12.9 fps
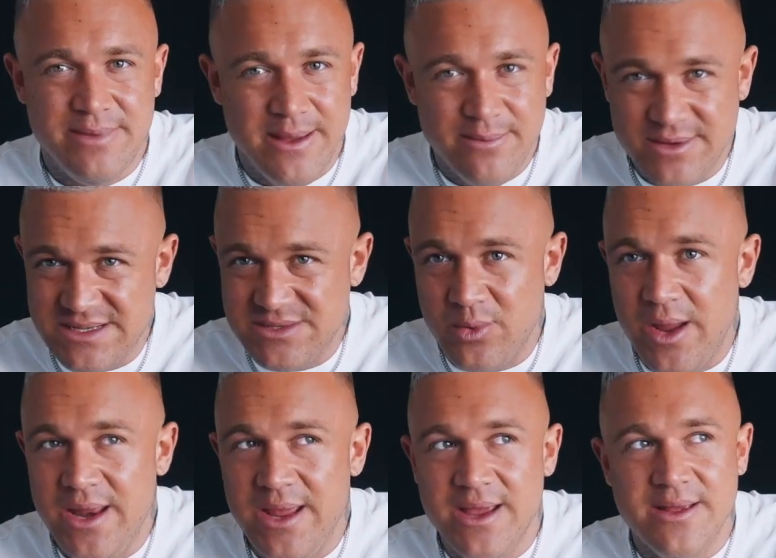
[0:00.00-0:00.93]
People are
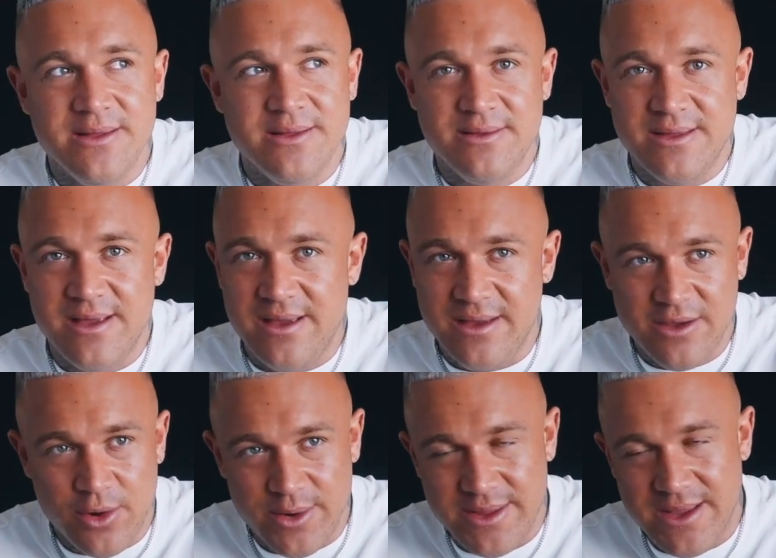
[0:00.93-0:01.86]
sweating, they're
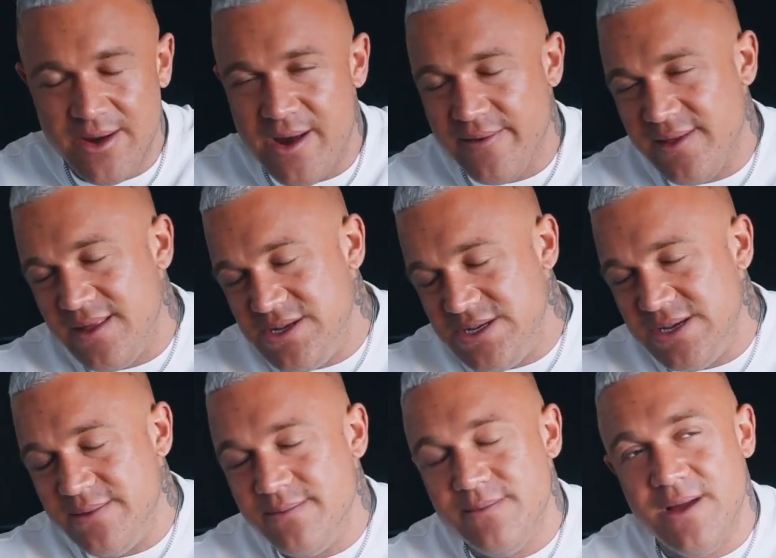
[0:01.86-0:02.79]
going there after the
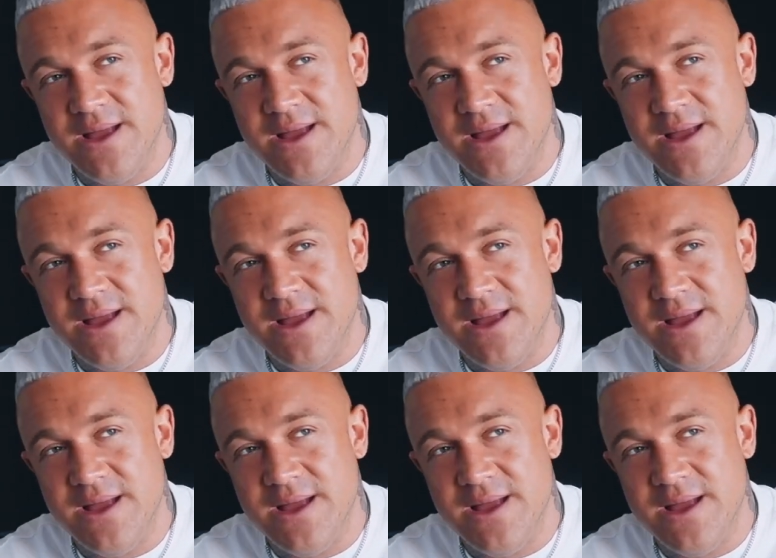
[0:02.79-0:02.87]
gym.